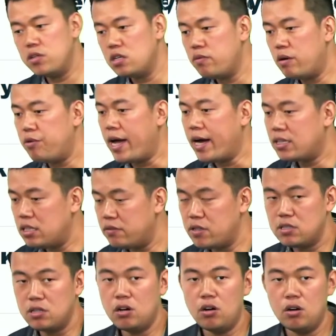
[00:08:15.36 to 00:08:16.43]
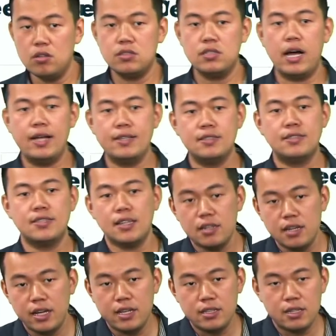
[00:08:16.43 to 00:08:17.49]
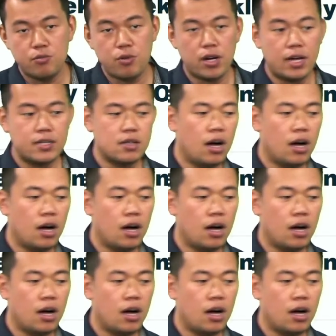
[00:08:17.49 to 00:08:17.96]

not very active in the course, and suddenly they realized,